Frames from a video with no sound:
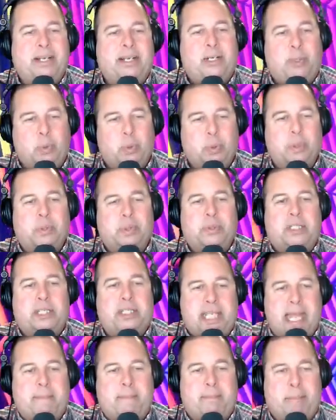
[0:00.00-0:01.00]
cruel
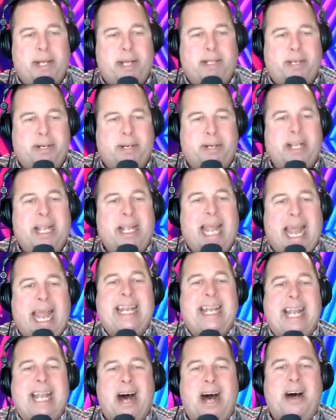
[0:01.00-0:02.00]
stepmother,
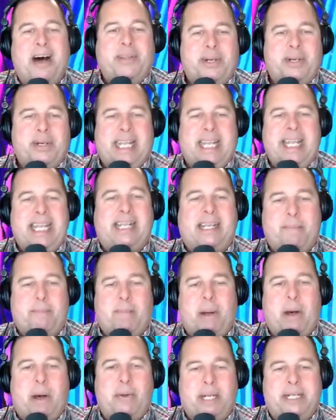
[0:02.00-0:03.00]
and other key
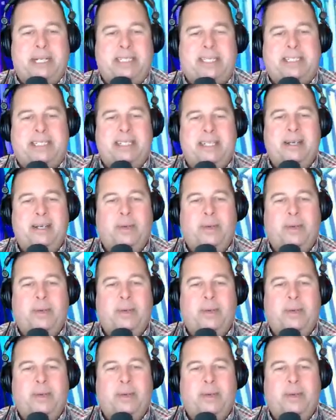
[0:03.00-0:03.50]
components